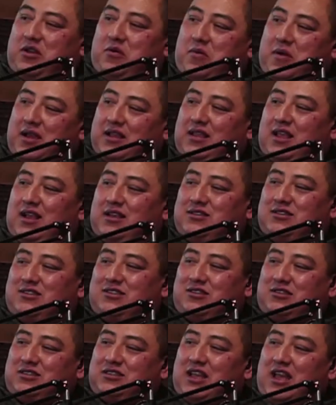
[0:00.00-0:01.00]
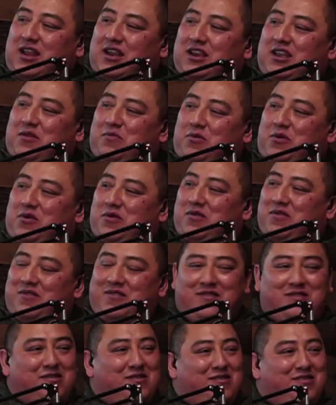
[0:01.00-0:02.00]
direct access to Stan Lee, bro.
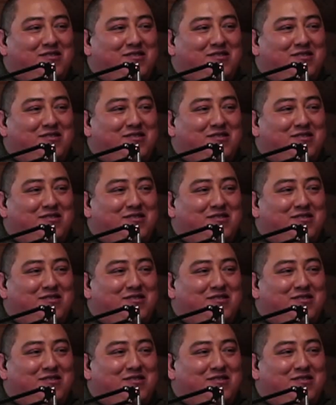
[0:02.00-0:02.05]
Yeah.